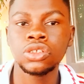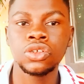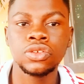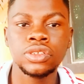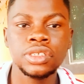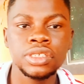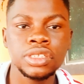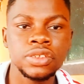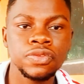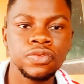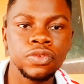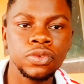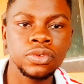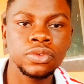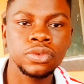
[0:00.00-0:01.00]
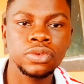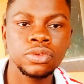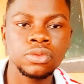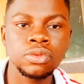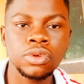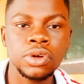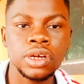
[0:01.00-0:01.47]
So this is the phone.
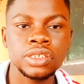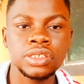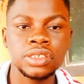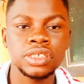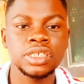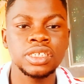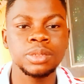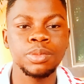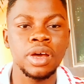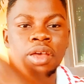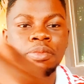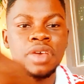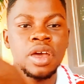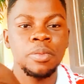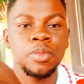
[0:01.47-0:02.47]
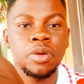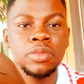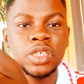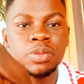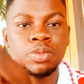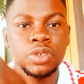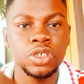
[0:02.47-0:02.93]
Look at this, is my me and
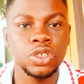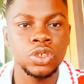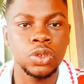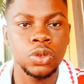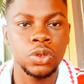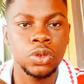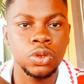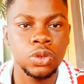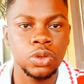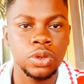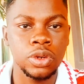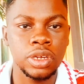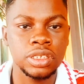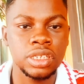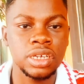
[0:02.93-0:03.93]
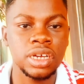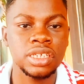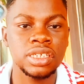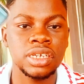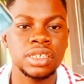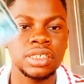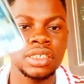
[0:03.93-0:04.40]
promise picture. As you
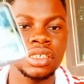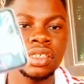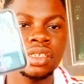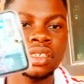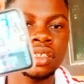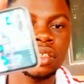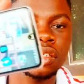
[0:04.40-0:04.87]
guys can see it,